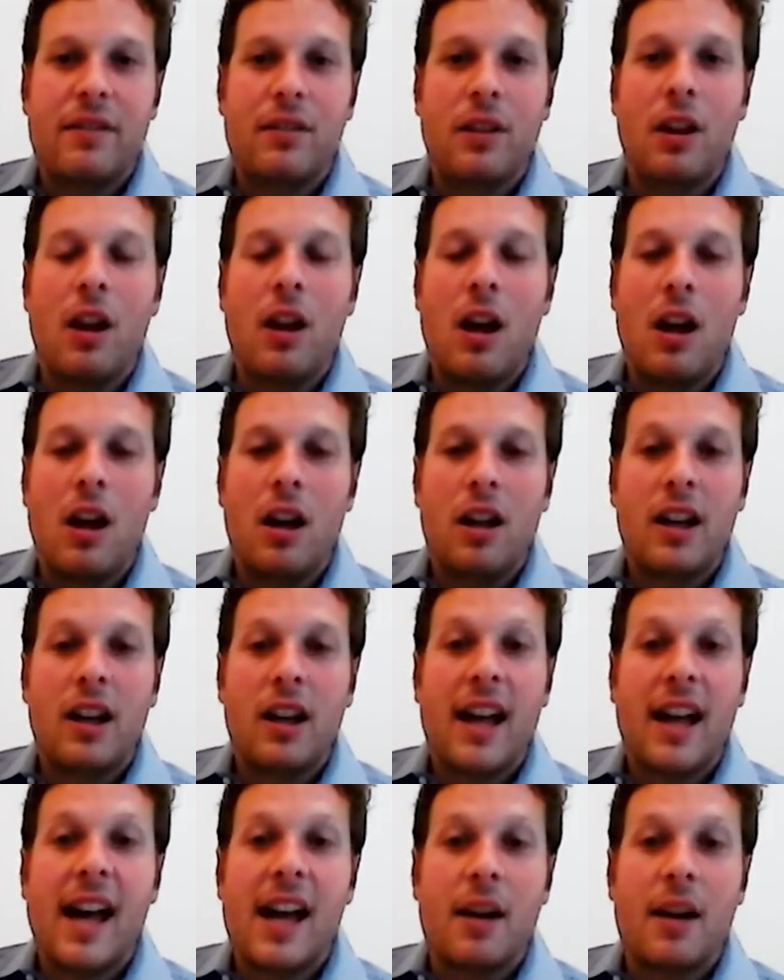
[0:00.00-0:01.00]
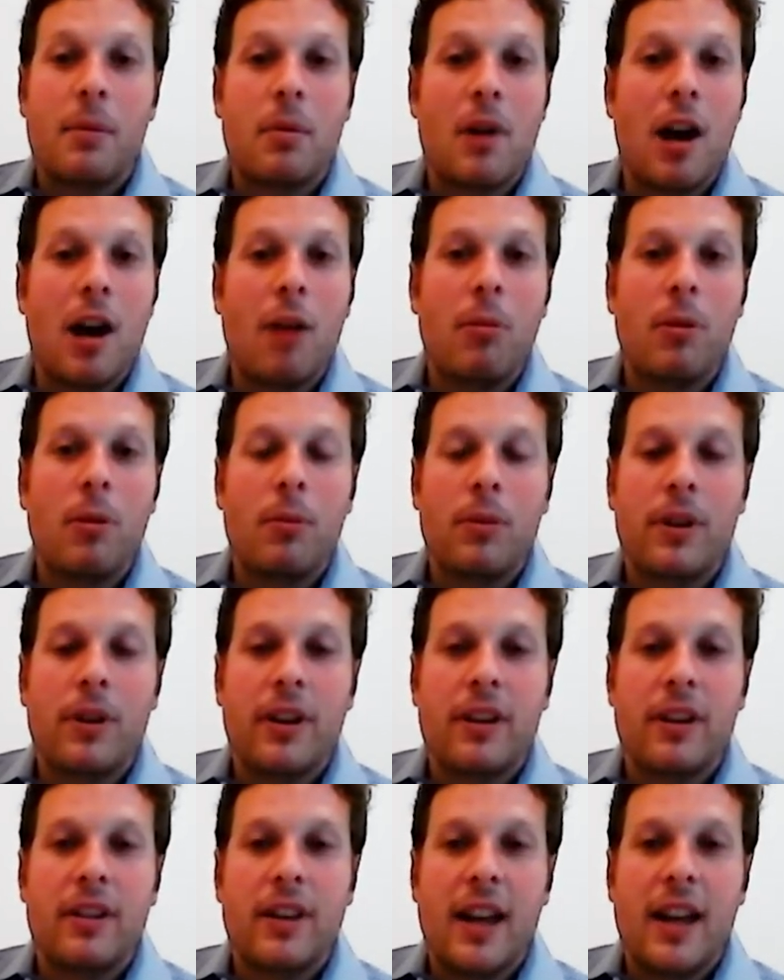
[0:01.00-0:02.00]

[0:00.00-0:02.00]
long had a problem with.